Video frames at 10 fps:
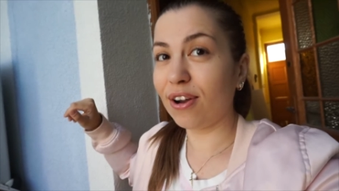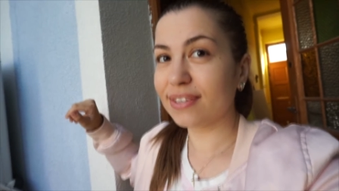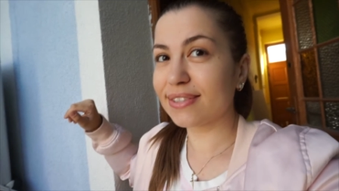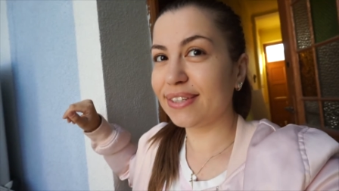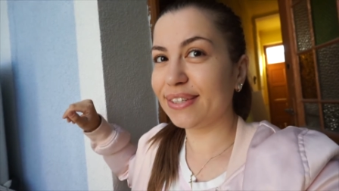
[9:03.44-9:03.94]

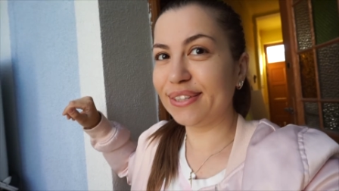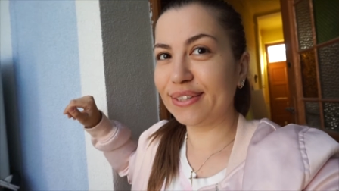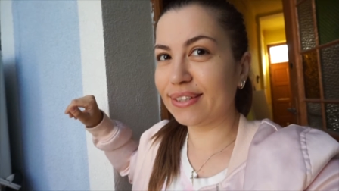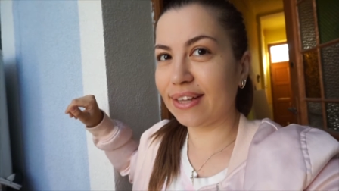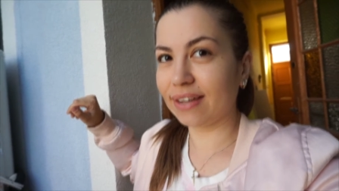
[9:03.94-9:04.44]
honestly
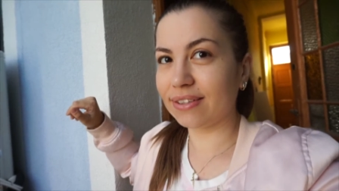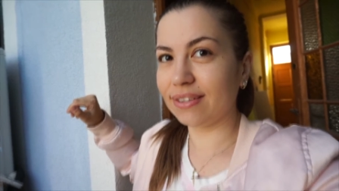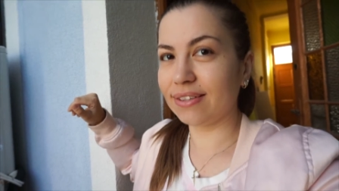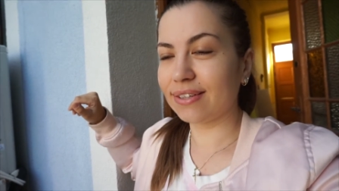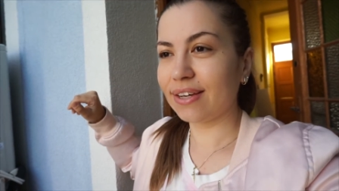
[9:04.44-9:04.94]
didn't
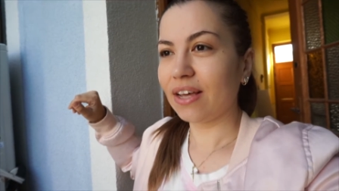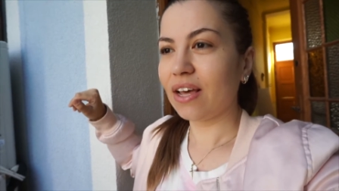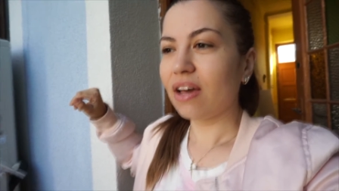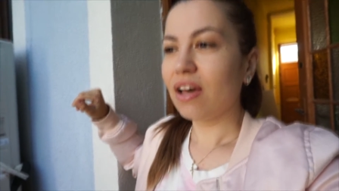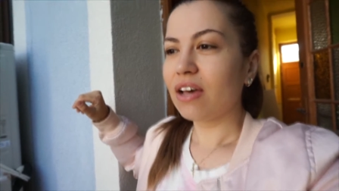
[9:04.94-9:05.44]
like it.
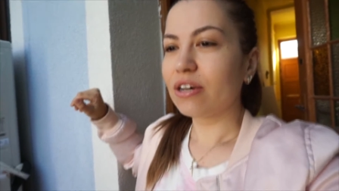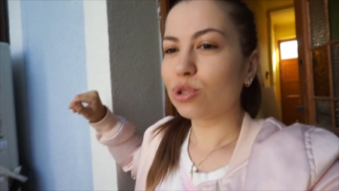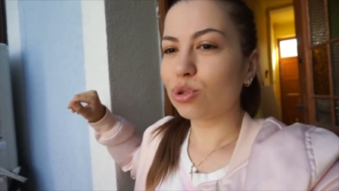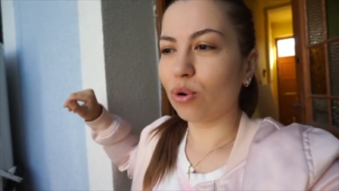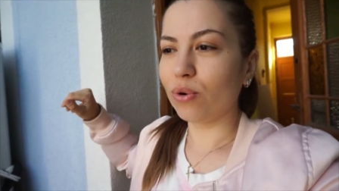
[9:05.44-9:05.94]

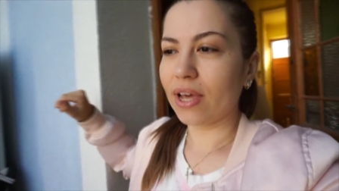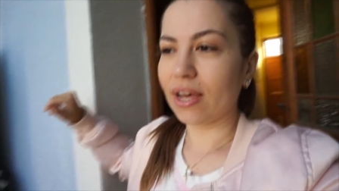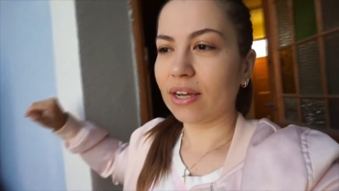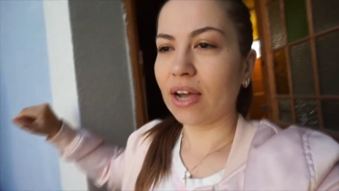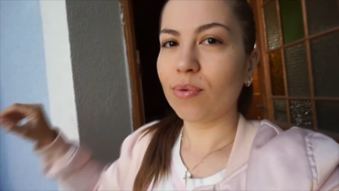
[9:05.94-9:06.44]
So
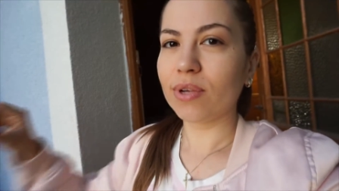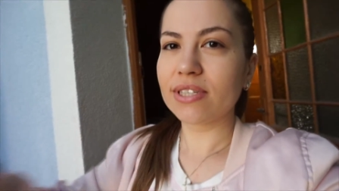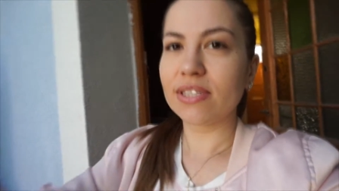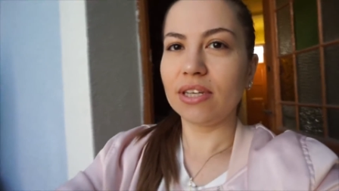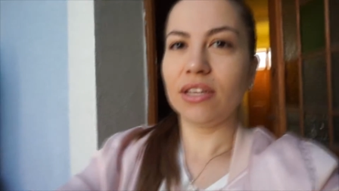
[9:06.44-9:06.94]
yeah, I will
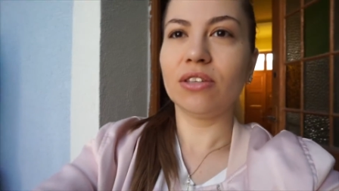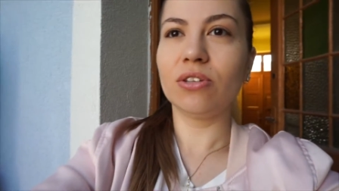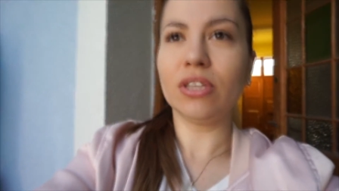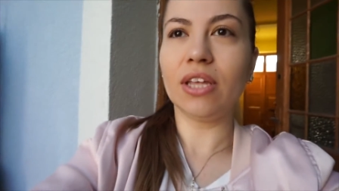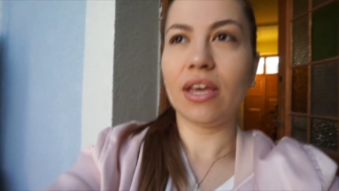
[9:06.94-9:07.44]
see
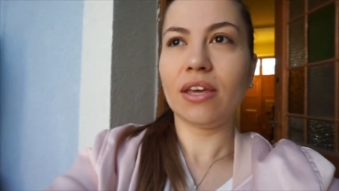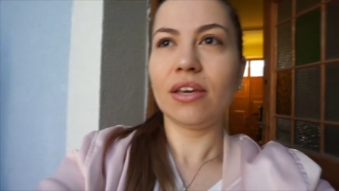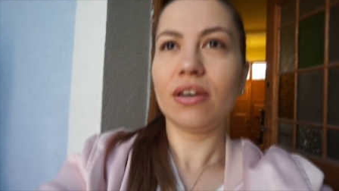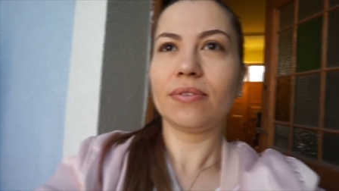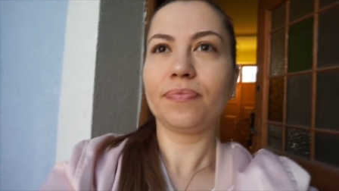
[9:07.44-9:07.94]

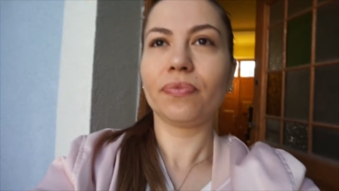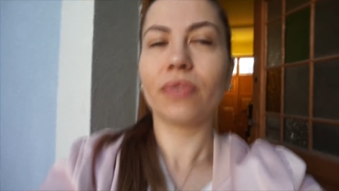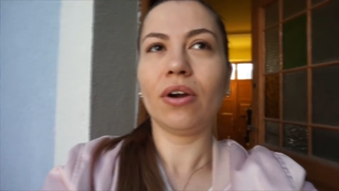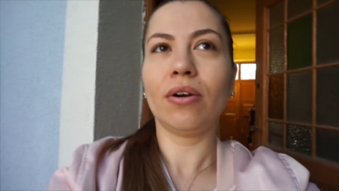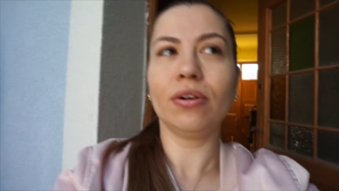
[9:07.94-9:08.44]
today
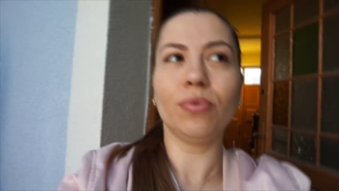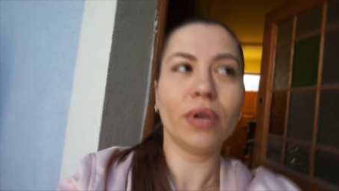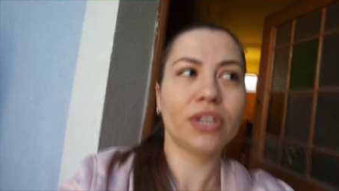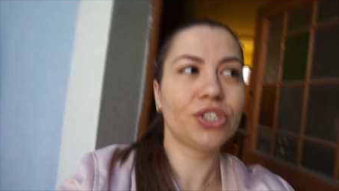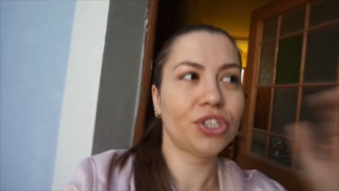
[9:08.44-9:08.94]
on
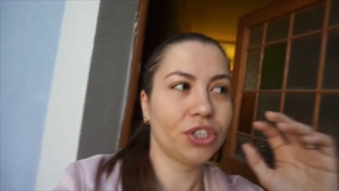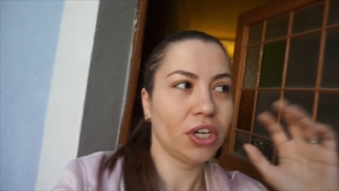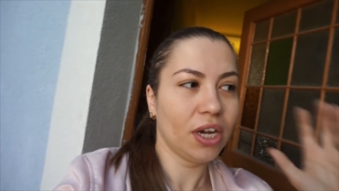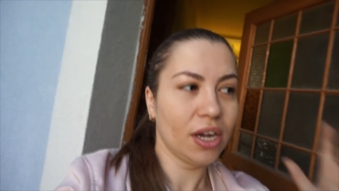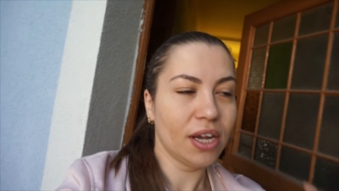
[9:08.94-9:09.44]
which
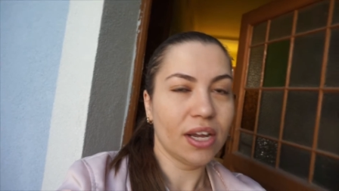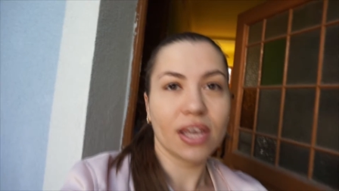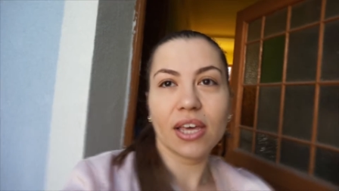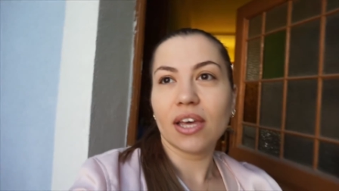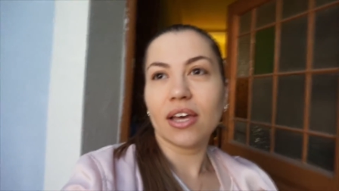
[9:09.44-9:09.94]

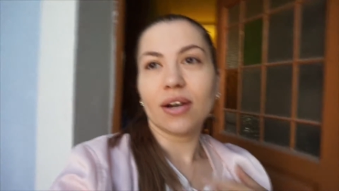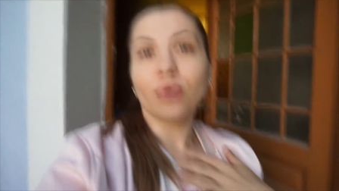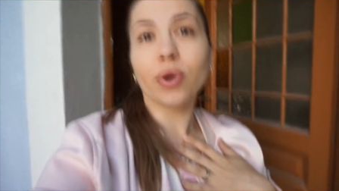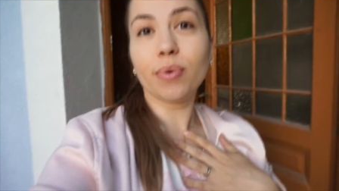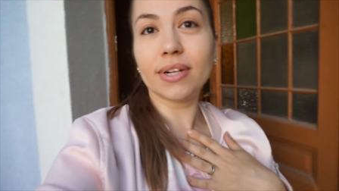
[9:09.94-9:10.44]

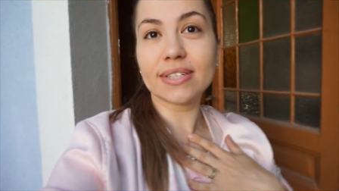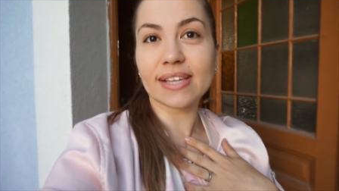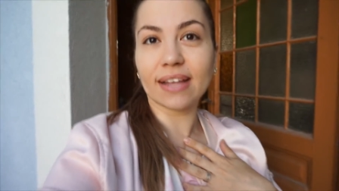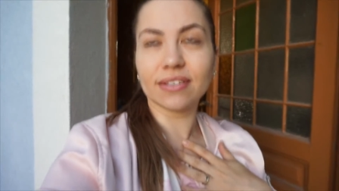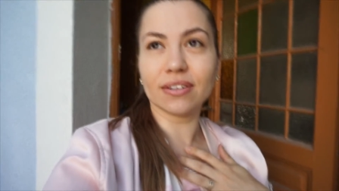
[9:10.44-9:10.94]
we will
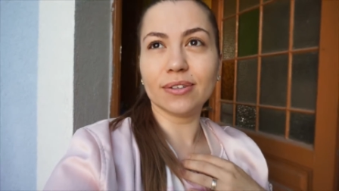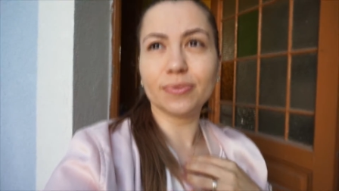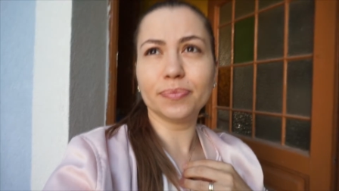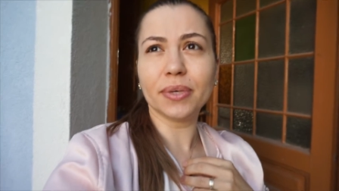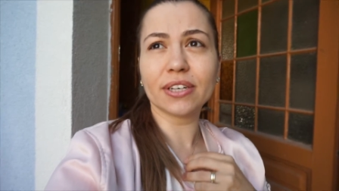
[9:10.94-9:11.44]
settle,
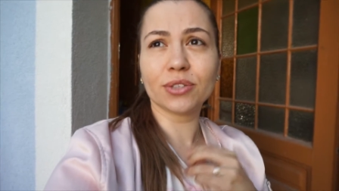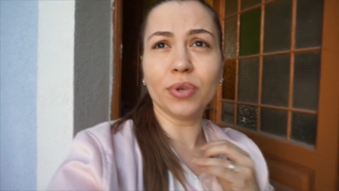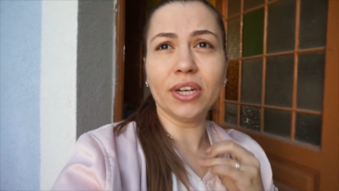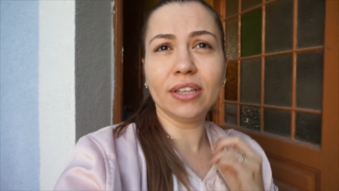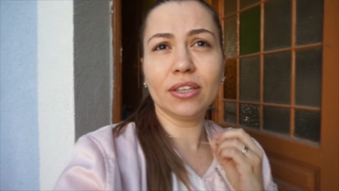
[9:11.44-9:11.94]
because
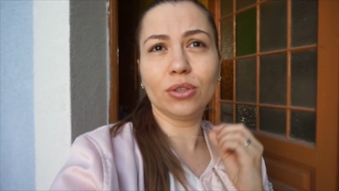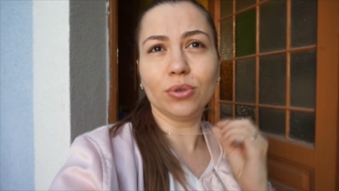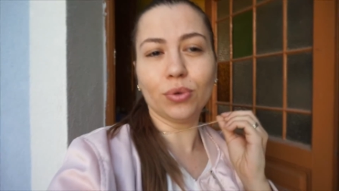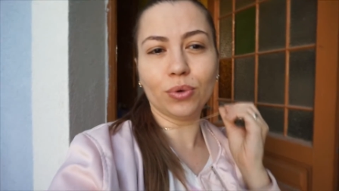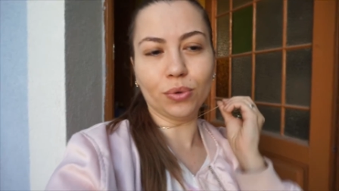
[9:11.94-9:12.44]
we need
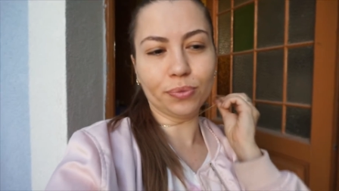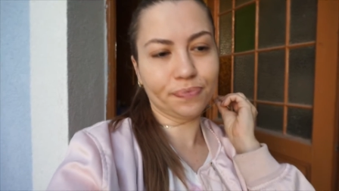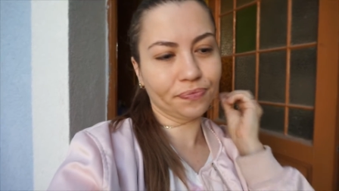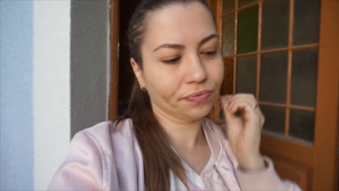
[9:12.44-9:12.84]
to